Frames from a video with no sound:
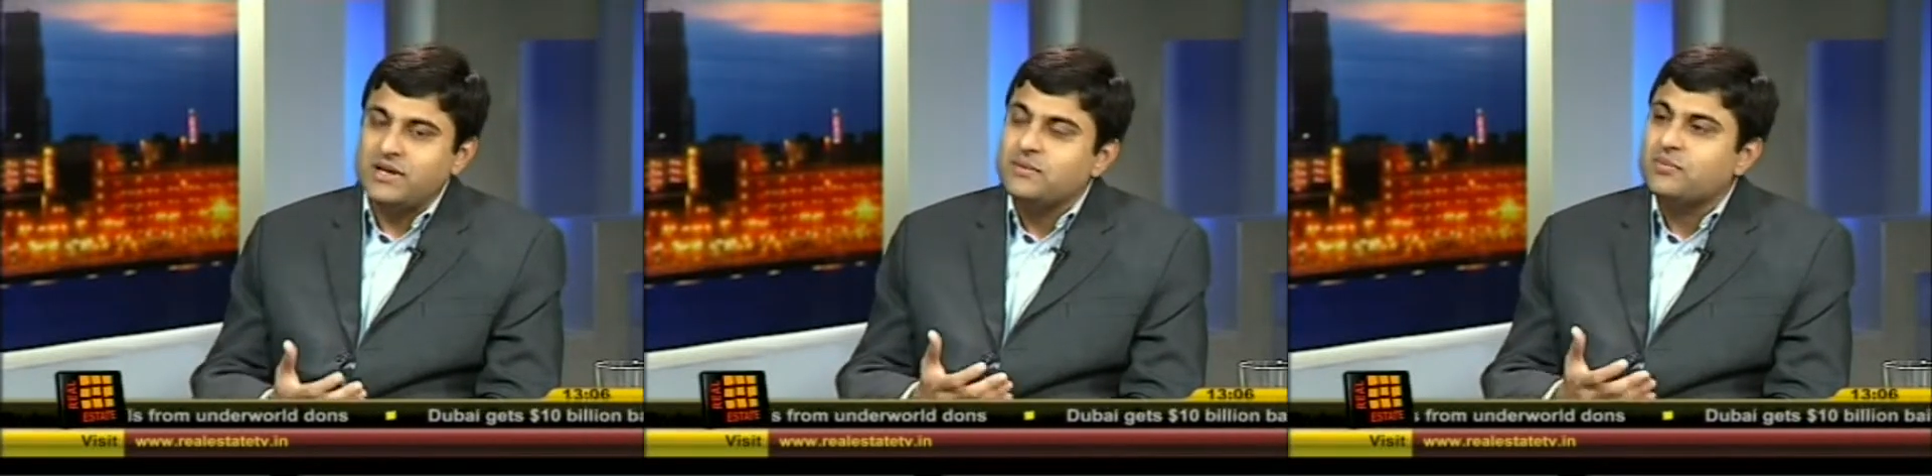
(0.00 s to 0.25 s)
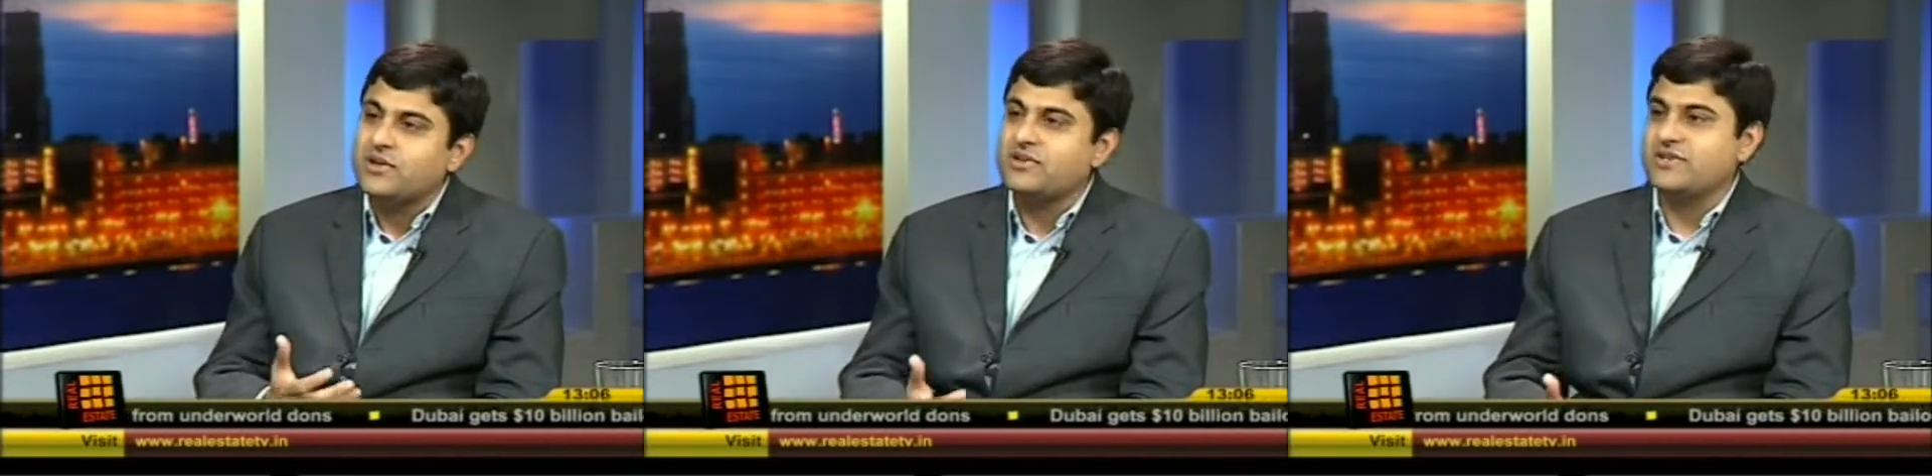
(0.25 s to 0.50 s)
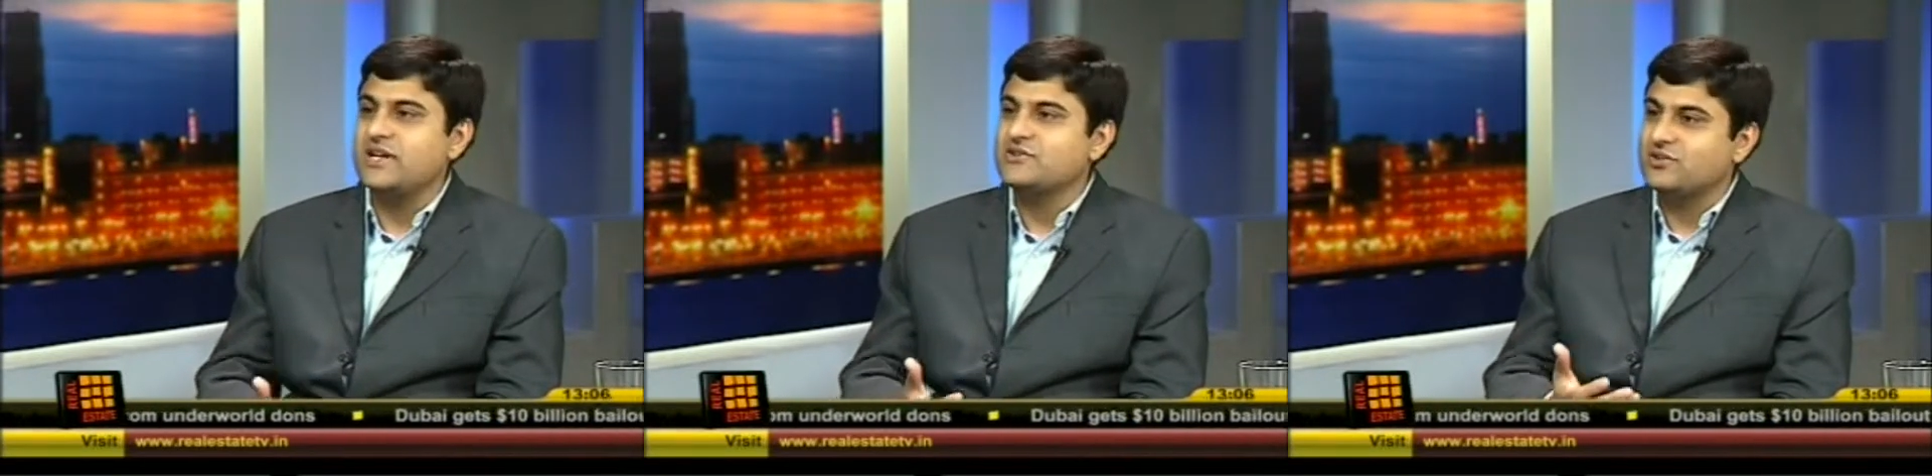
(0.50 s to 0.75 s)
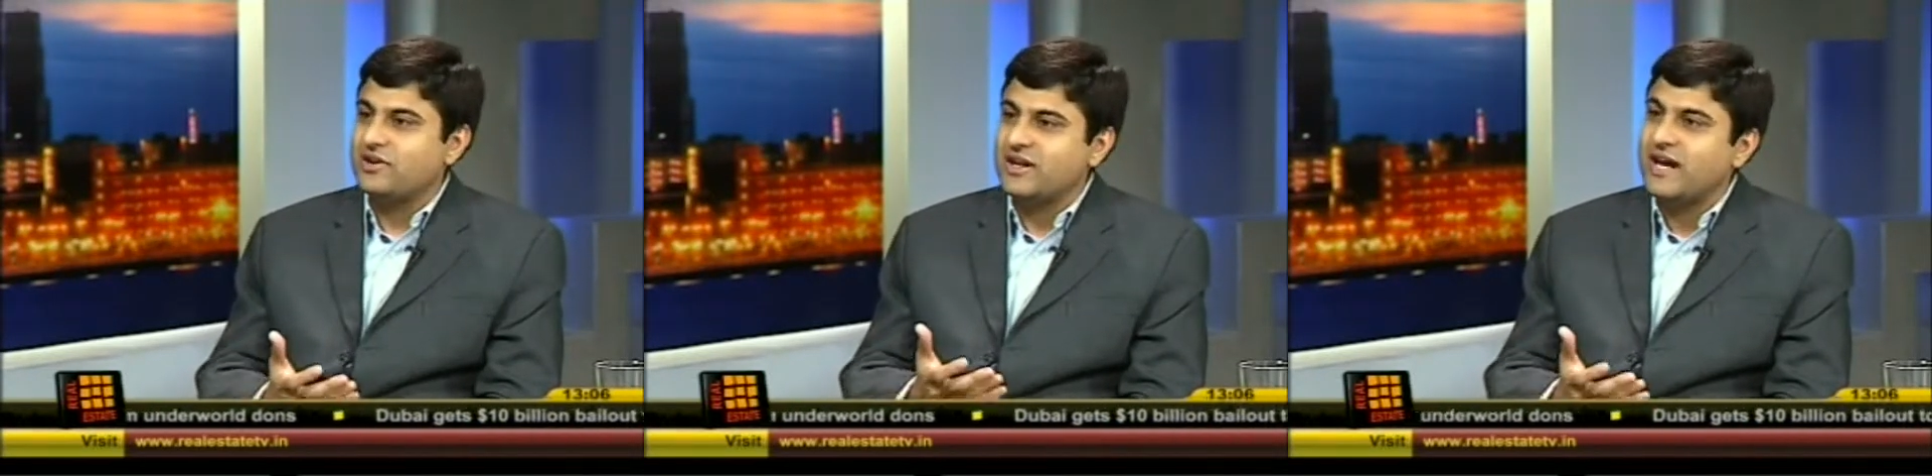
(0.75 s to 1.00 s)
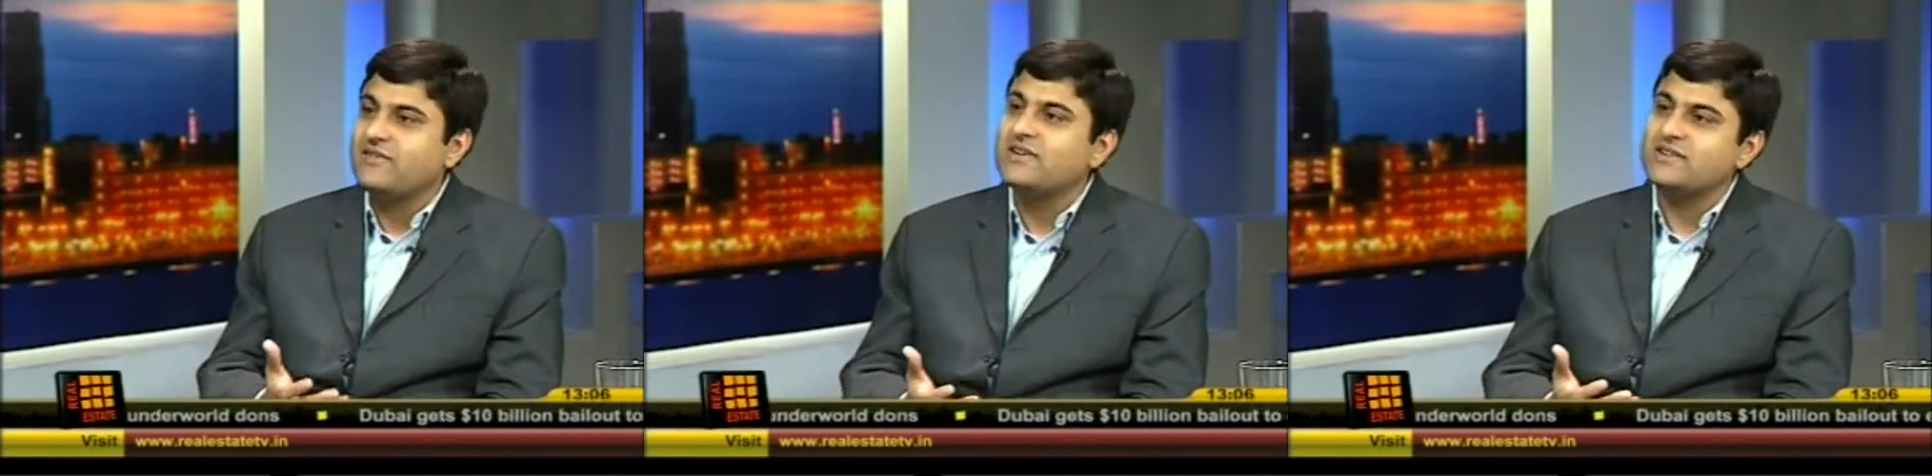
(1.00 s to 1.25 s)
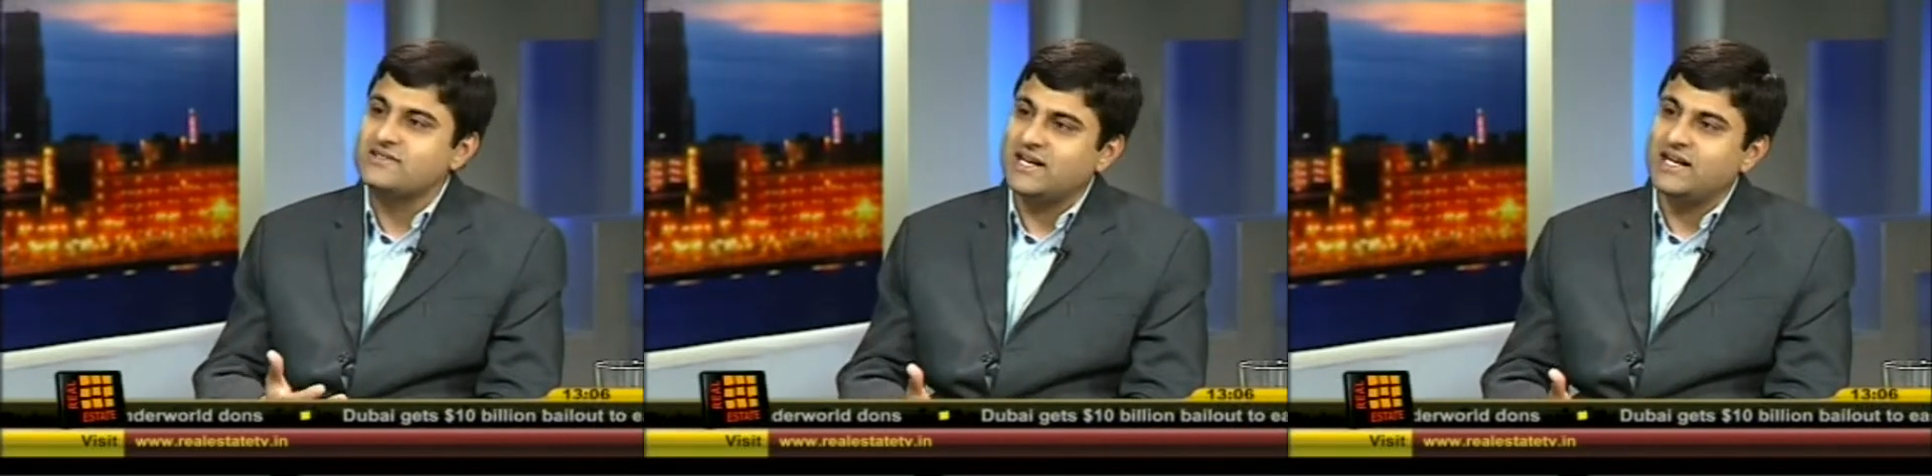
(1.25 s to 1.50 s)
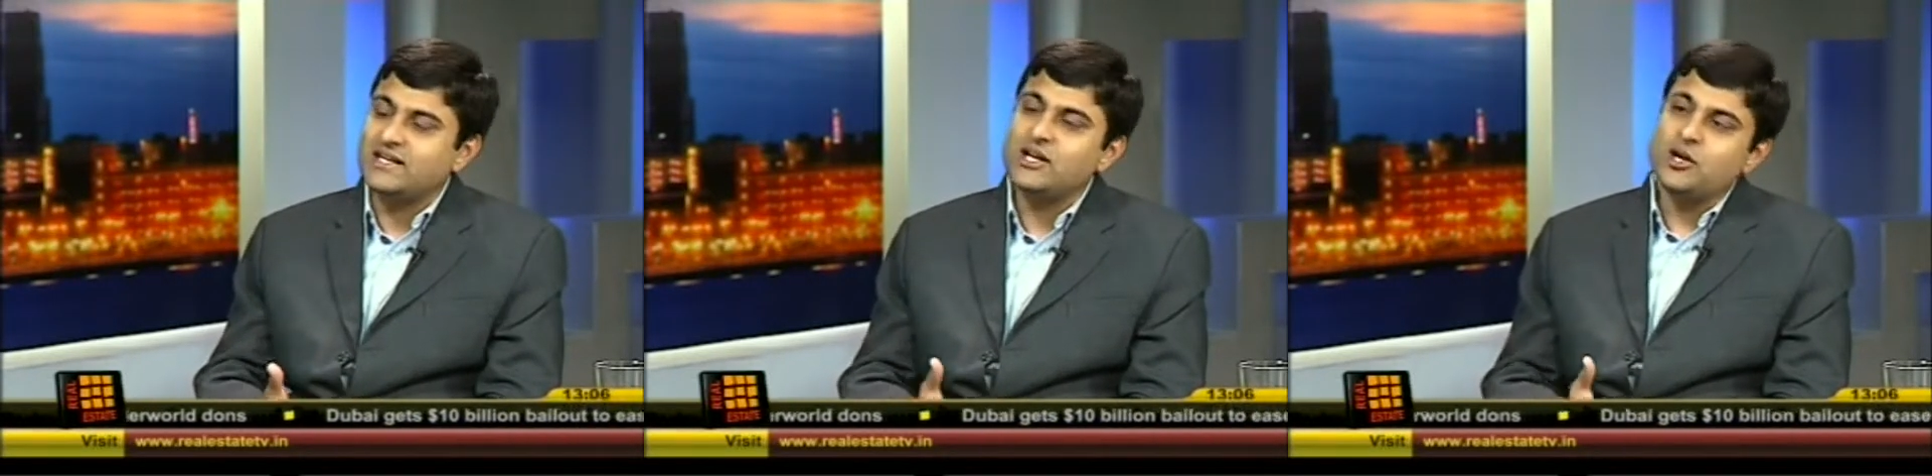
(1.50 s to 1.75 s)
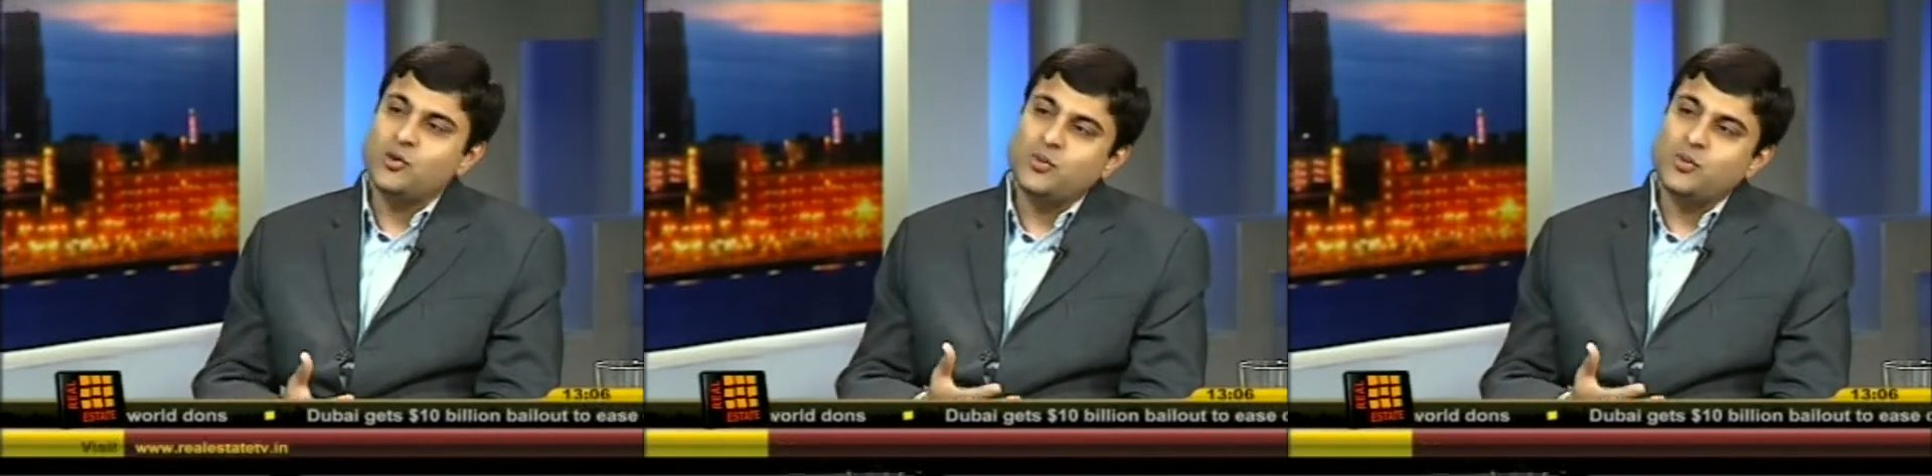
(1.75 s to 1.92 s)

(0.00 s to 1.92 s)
been purchased or arrived at site,